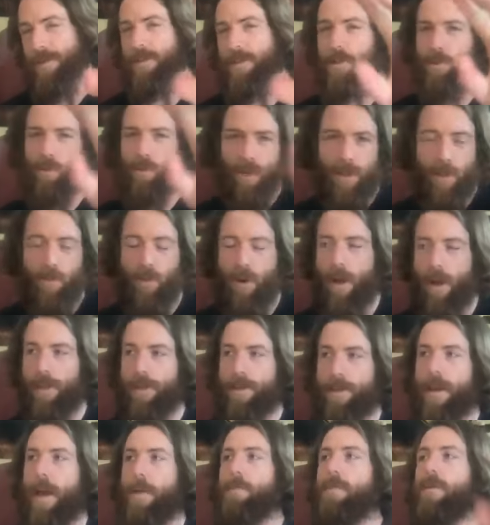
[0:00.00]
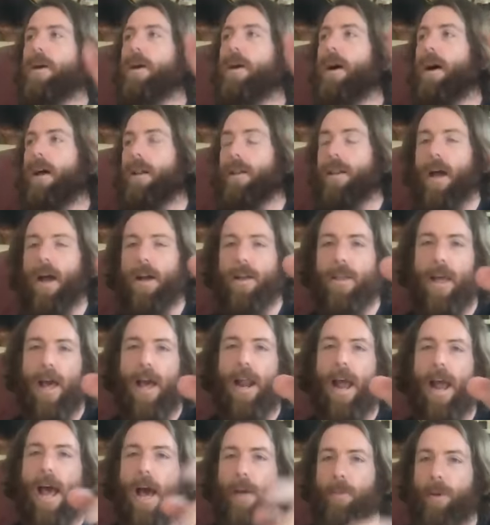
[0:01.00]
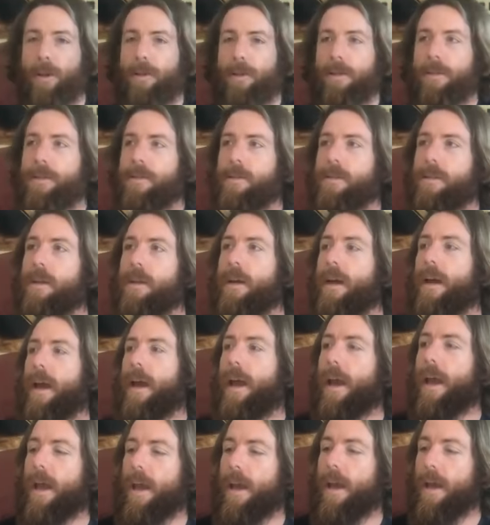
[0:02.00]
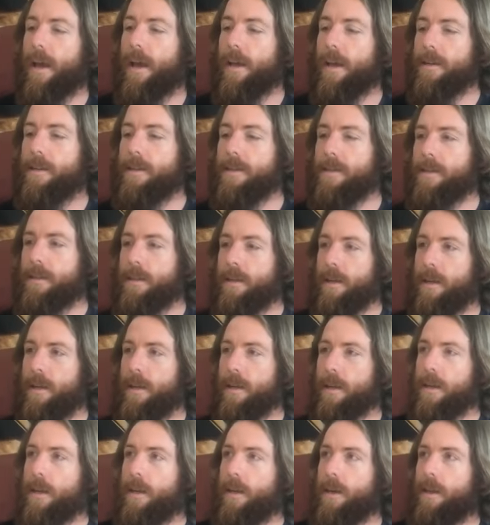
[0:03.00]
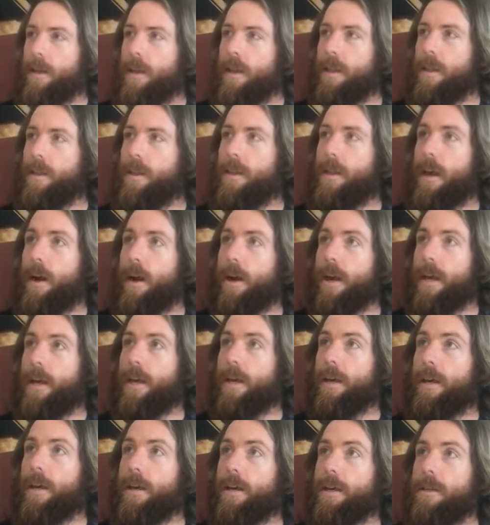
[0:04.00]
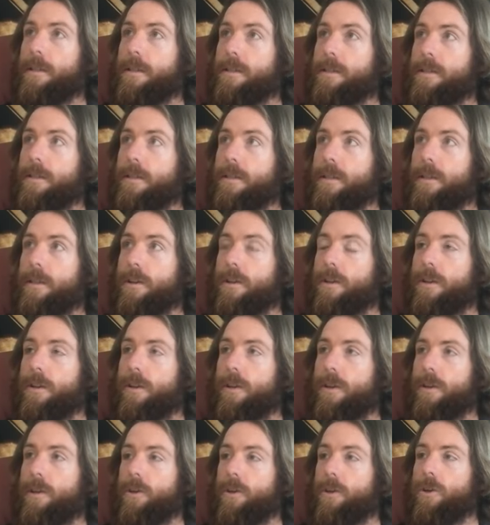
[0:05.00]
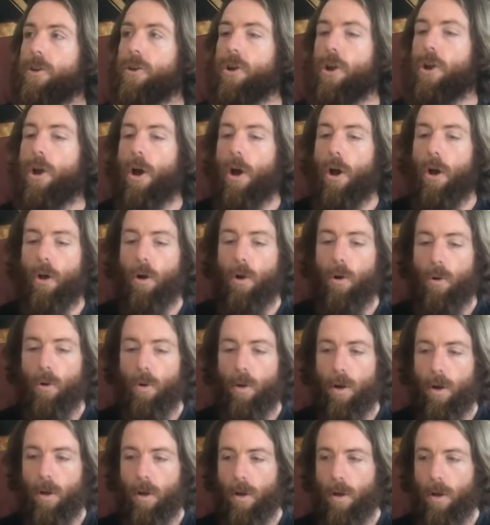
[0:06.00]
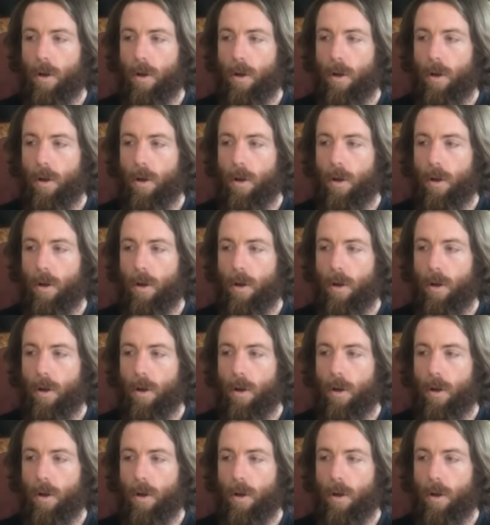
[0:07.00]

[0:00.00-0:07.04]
It's with them all the time. A lot of that happens, and there is no